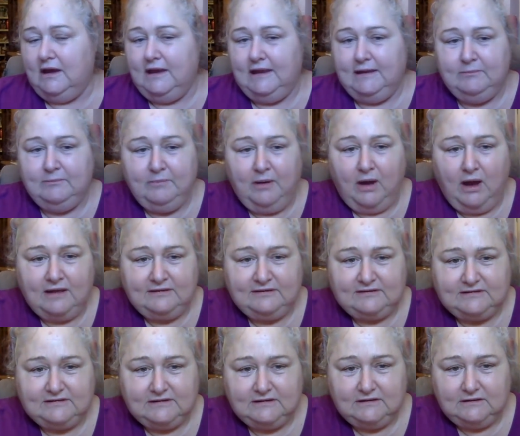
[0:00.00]

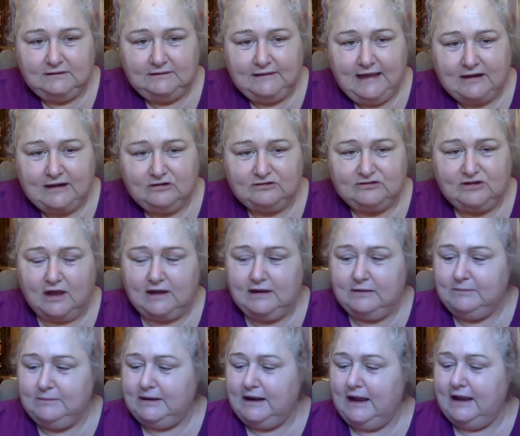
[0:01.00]
embossed letters on
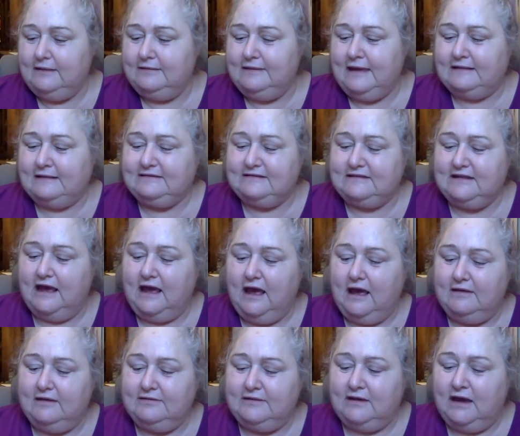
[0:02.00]
them, and that's the
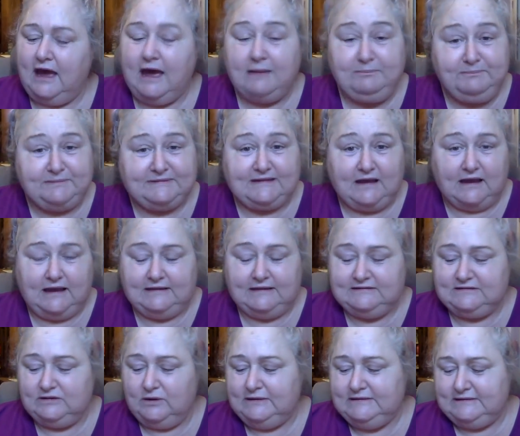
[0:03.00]
upside,
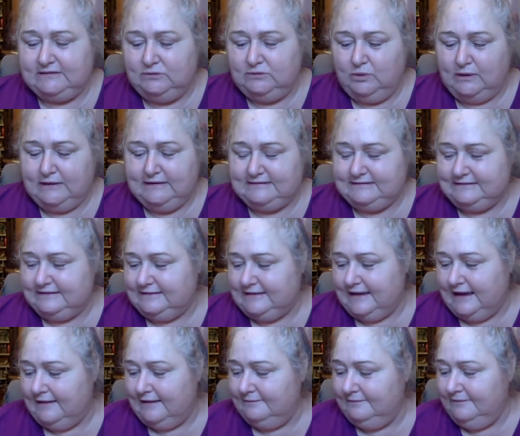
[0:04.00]
so I didn't want to see
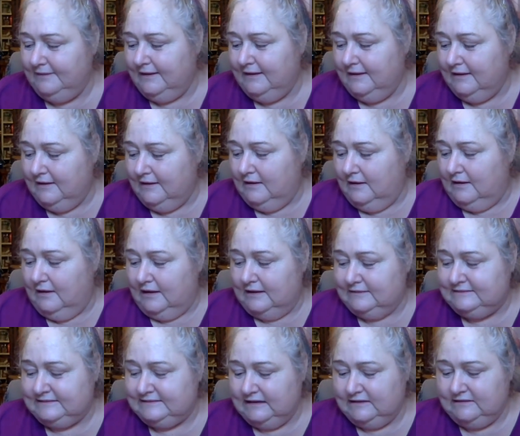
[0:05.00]
that. I
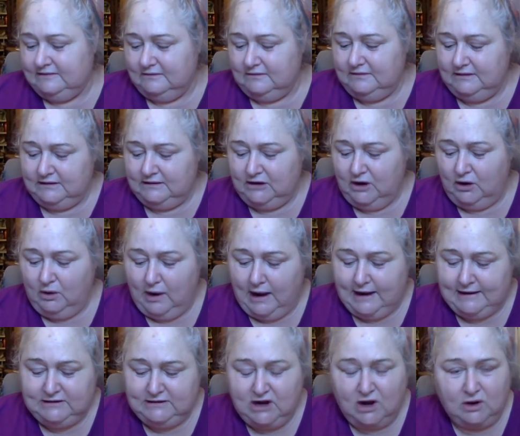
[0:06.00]
said, you know
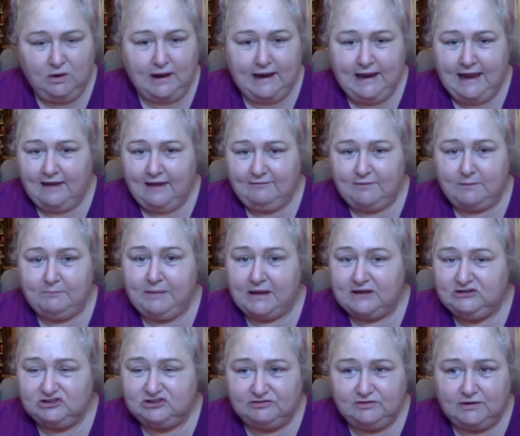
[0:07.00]
I have a
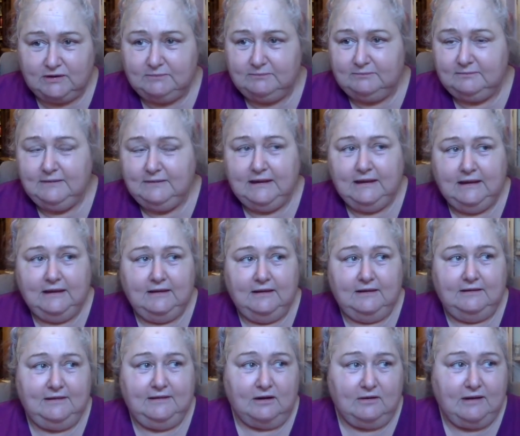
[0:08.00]
bunch of them.
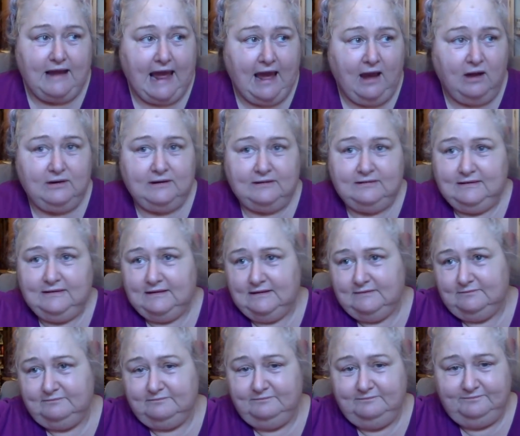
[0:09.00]
They're out in
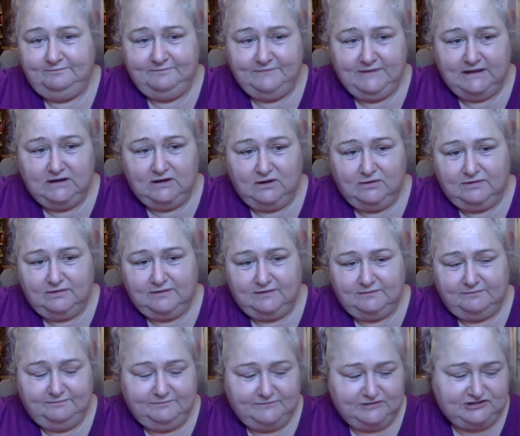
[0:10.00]
the, you know,
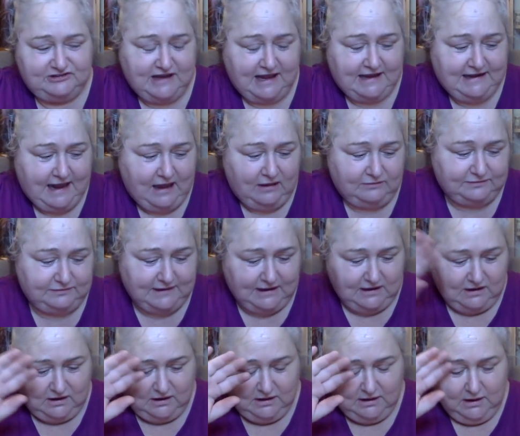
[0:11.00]
the shed out
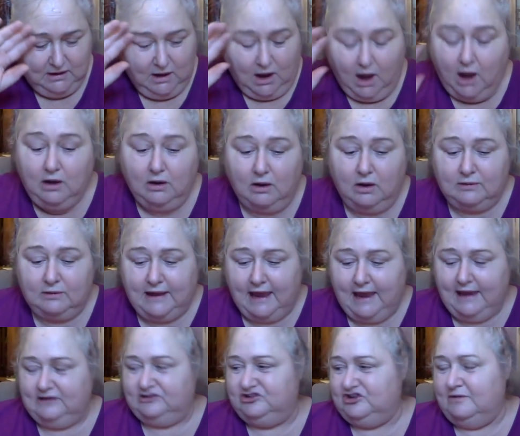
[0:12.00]
there. Oh,
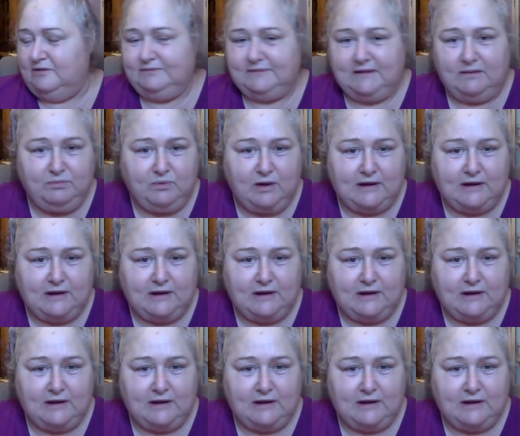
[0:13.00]
okay. He jumps up,